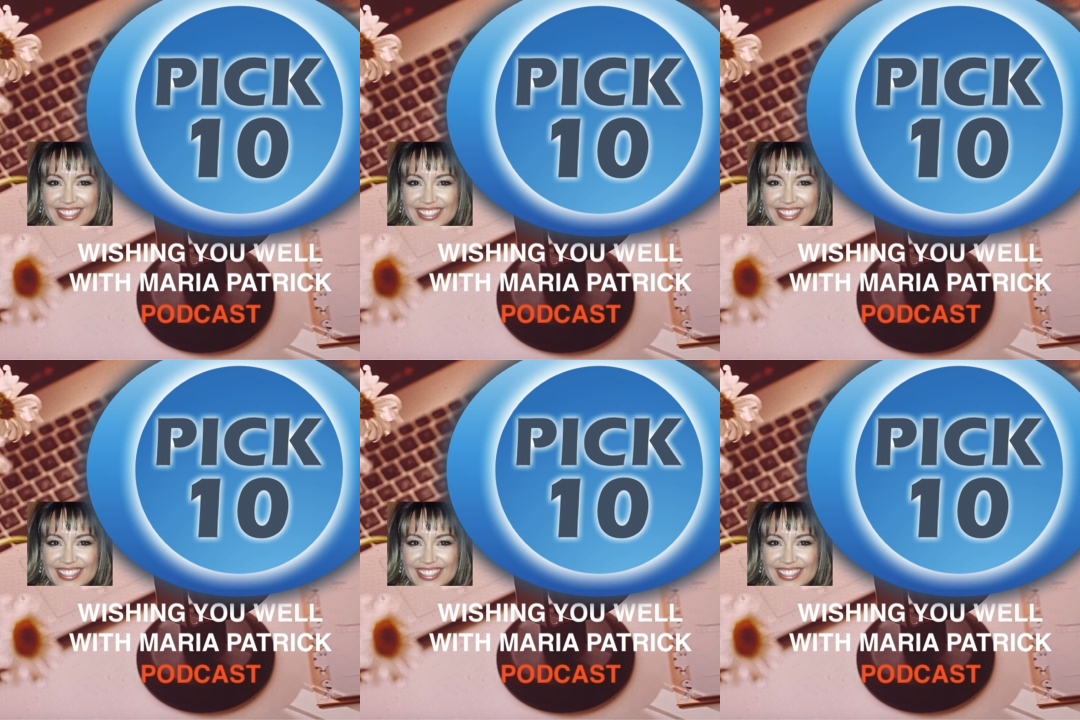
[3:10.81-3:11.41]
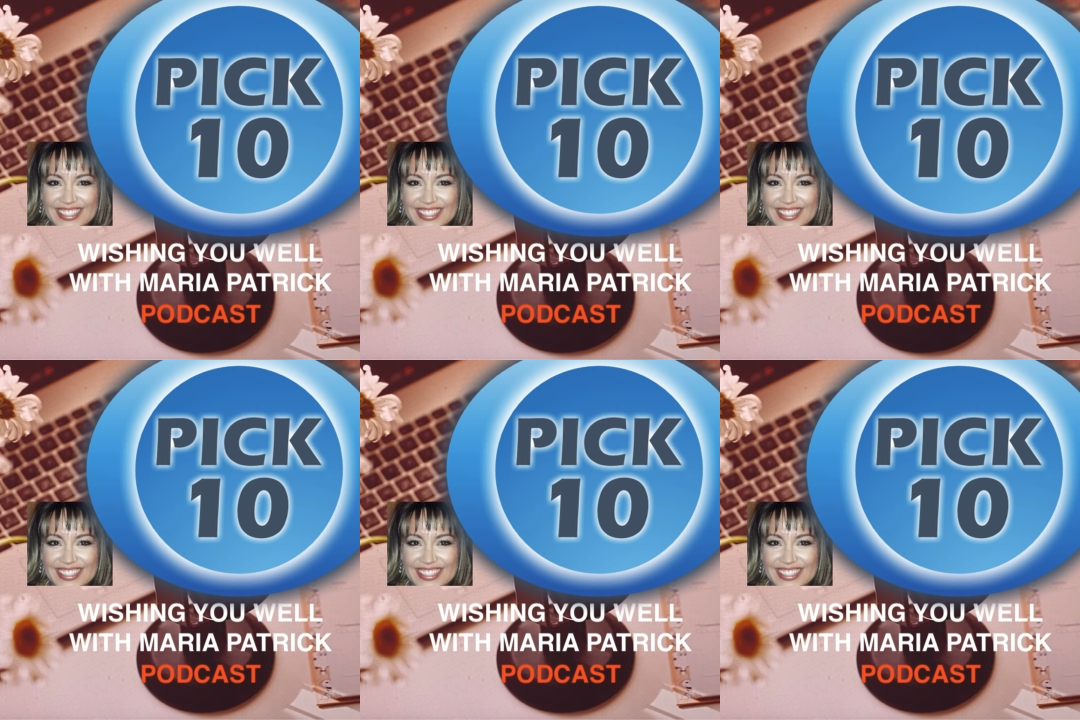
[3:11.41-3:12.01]
And so my new
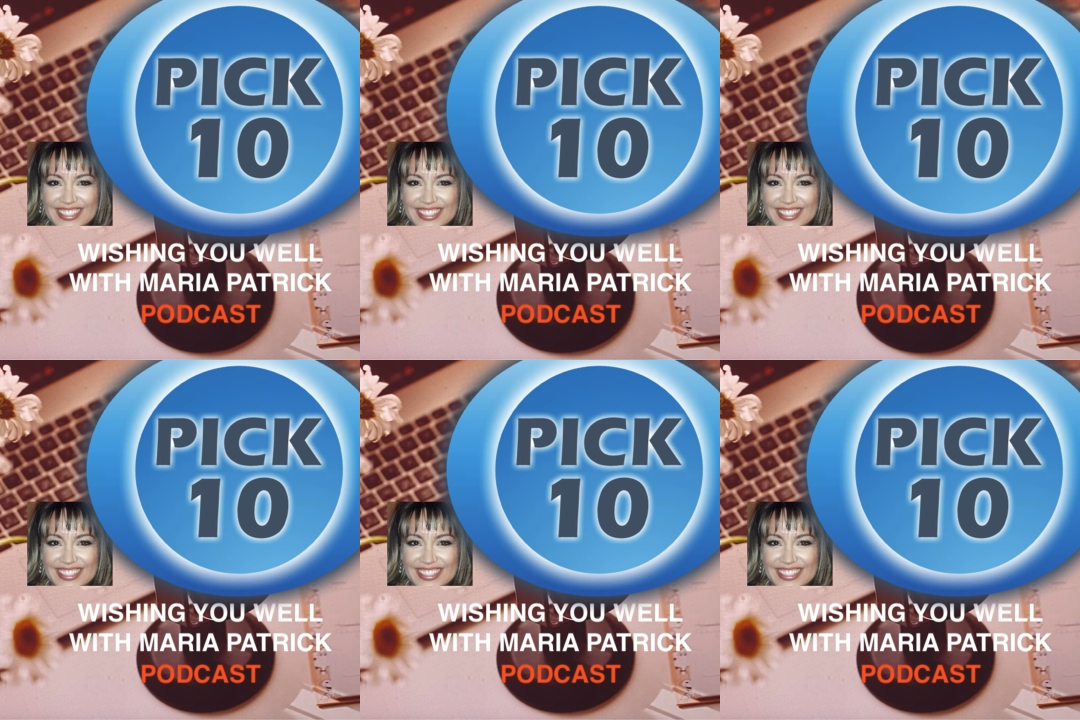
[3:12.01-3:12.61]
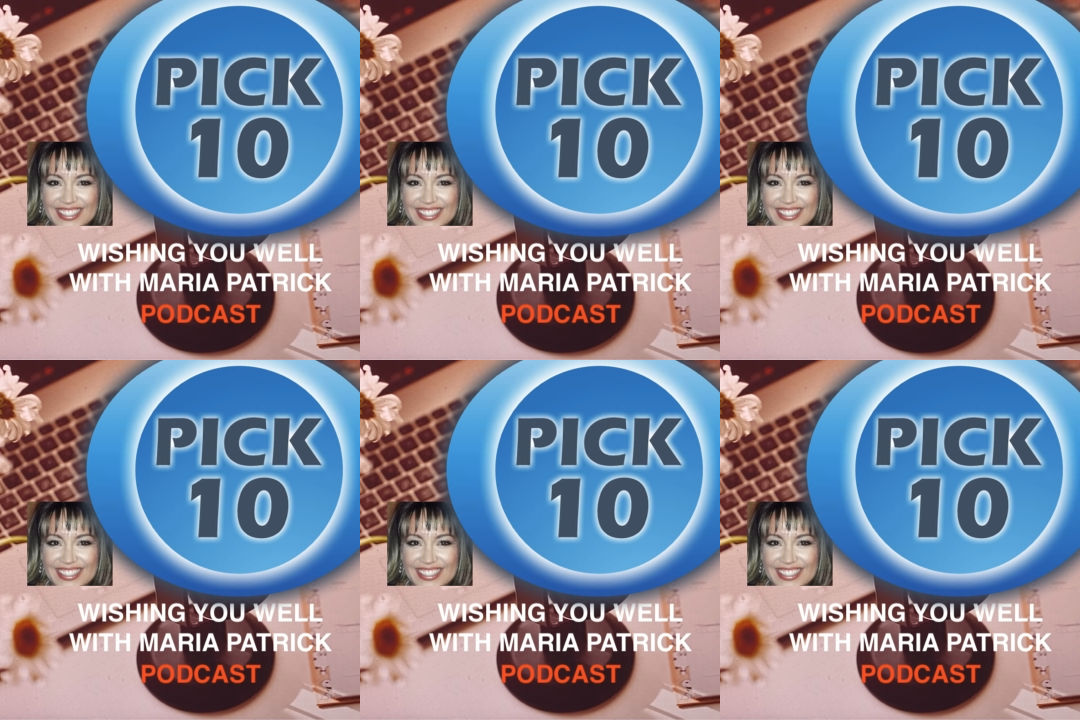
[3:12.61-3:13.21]
approach is to take
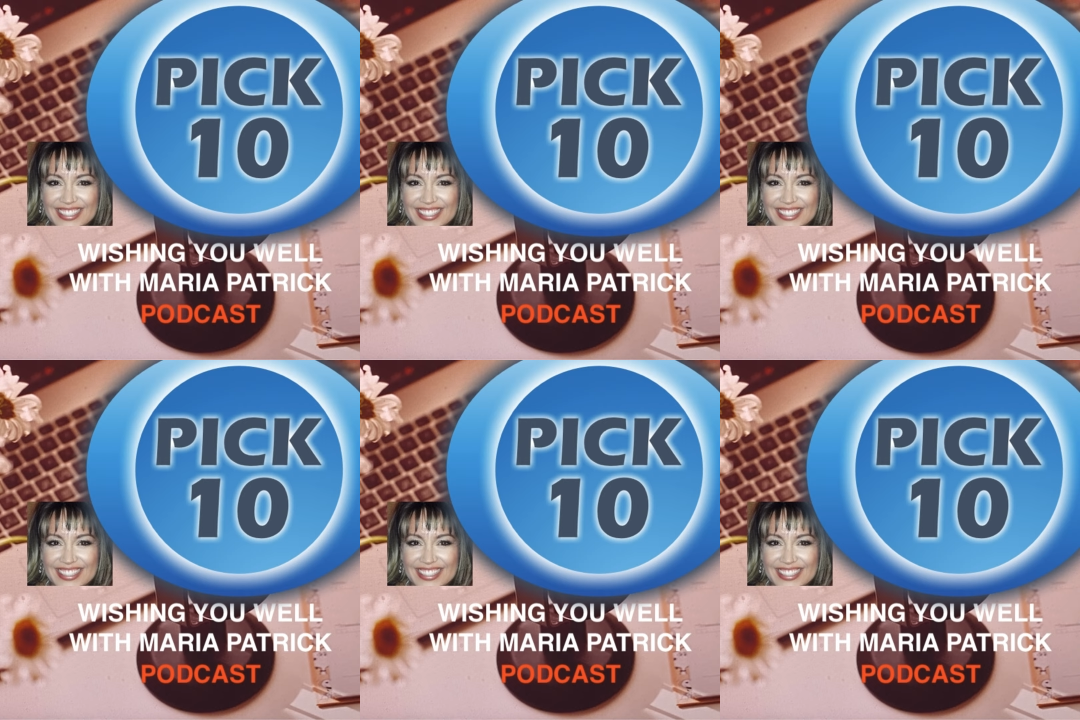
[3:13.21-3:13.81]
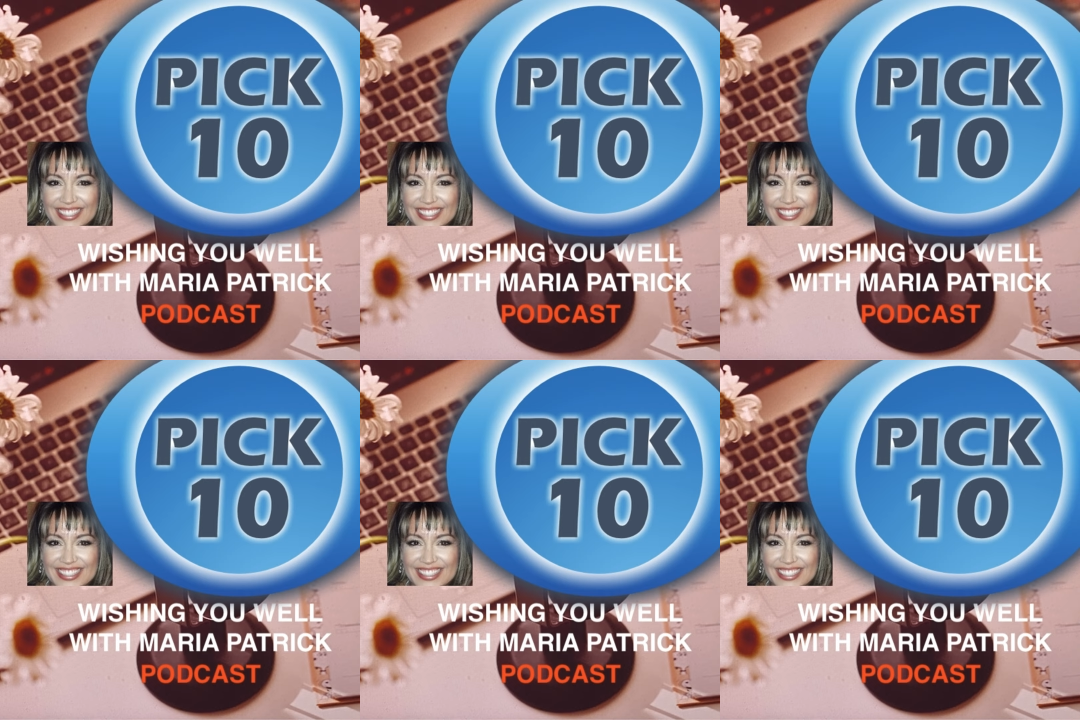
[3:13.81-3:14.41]
just one of those
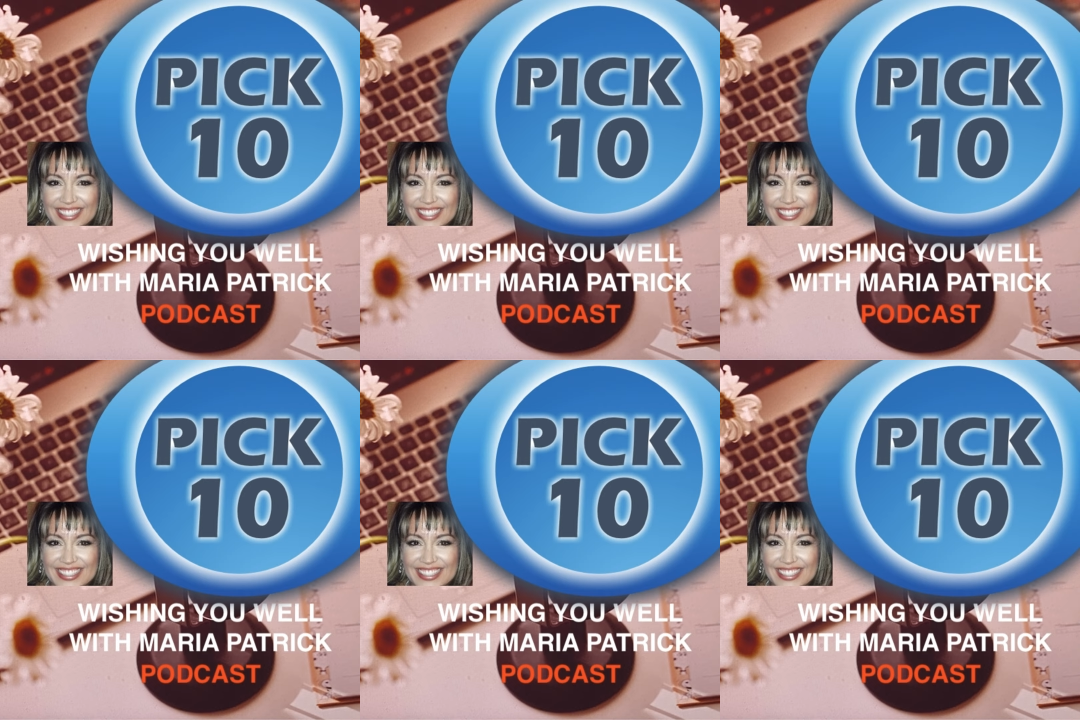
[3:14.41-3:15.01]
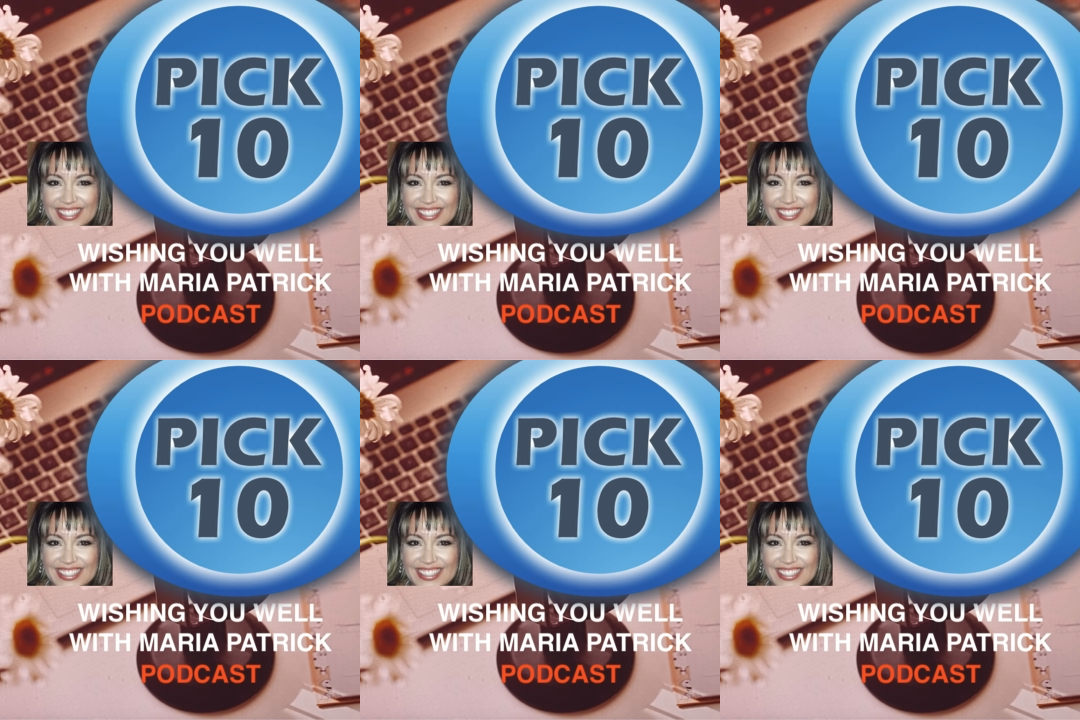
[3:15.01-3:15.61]
arm strengthening
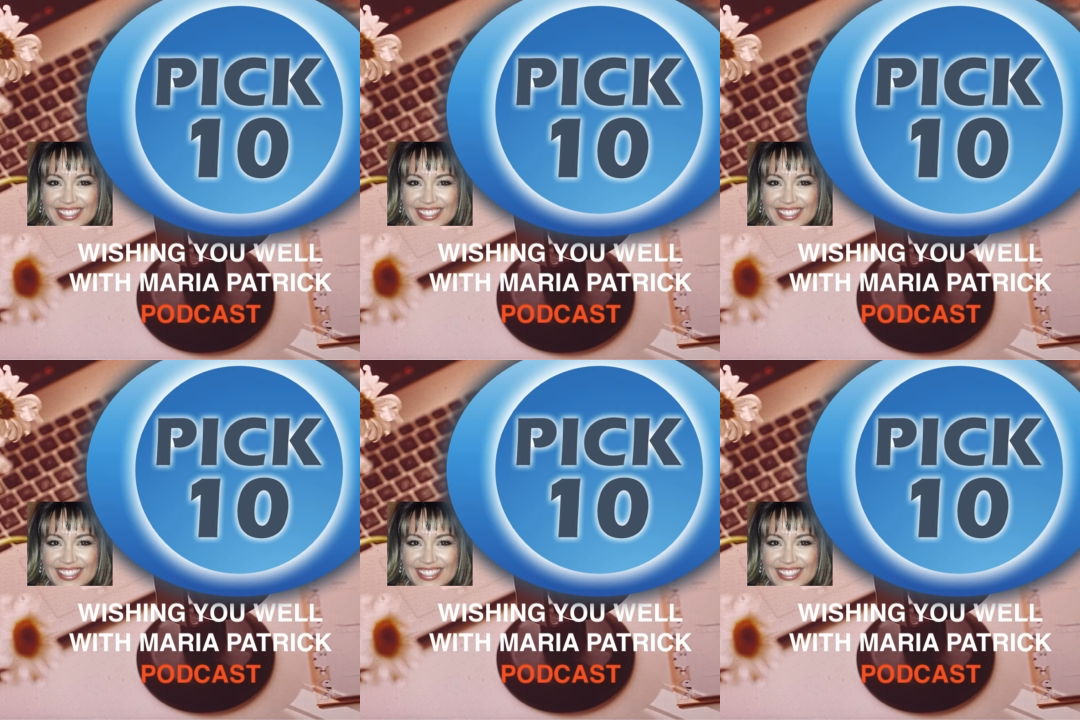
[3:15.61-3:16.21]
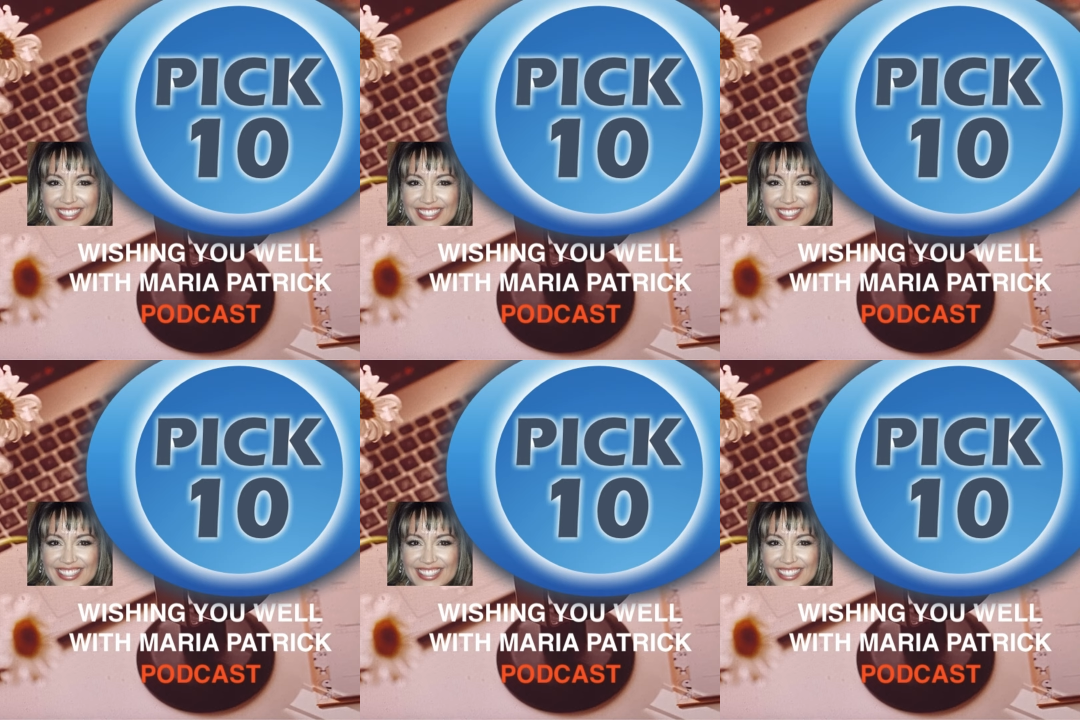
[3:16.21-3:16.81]
exercises and do
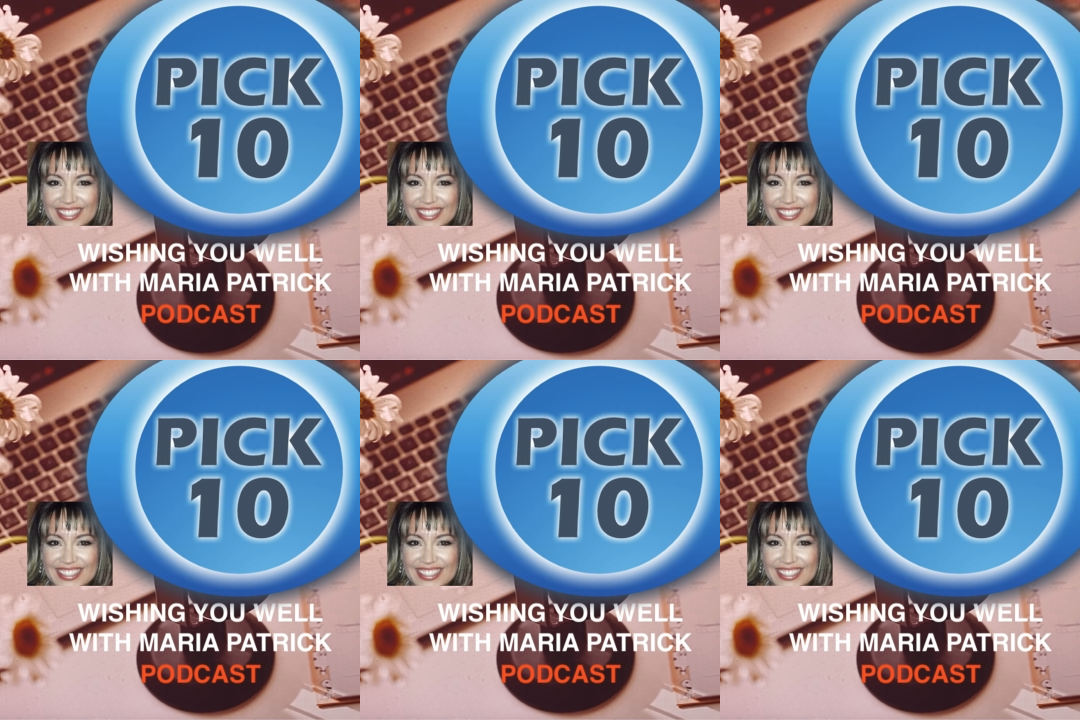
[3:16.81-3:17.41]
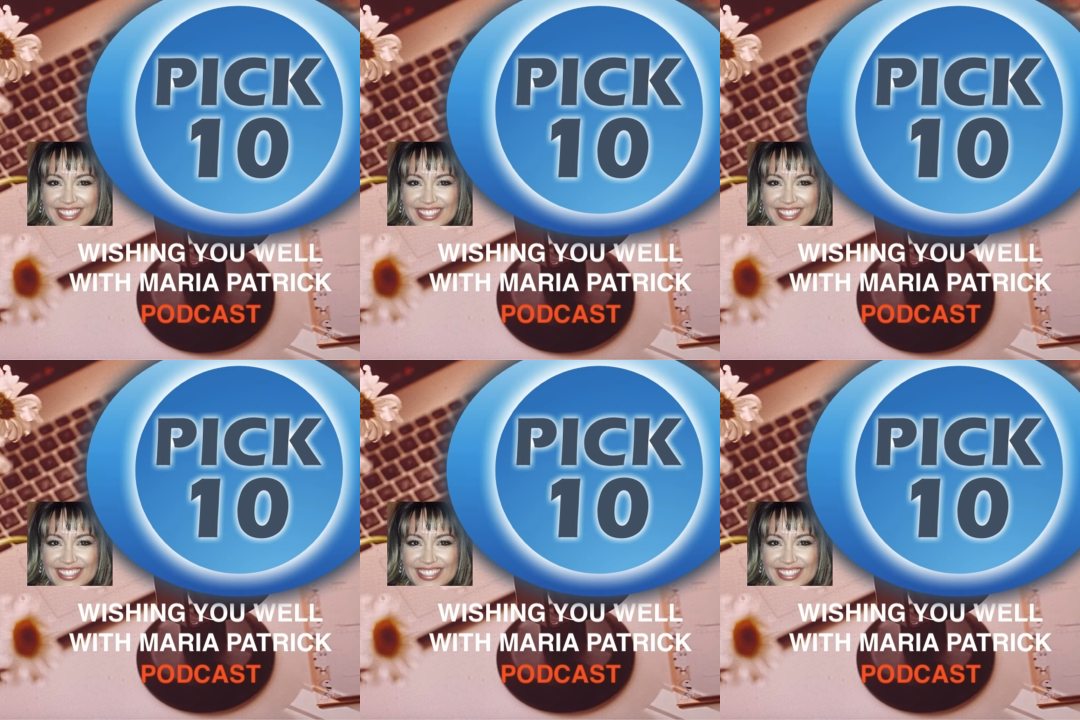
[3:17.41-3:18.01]
it for 10
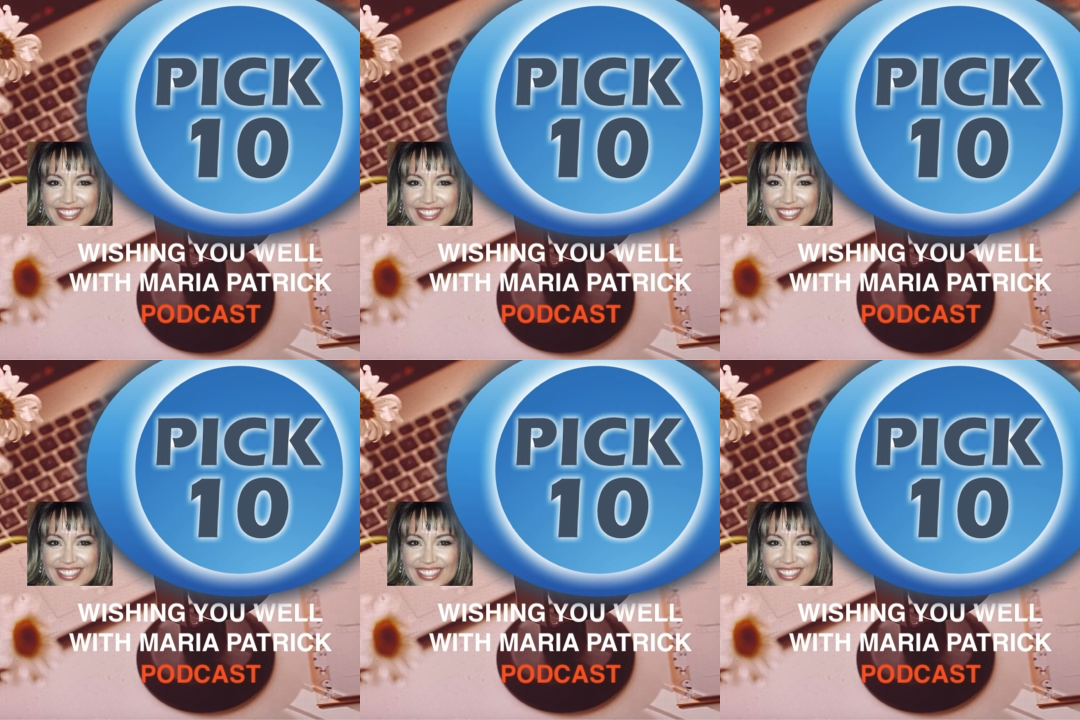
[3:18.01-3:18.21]
repetitions.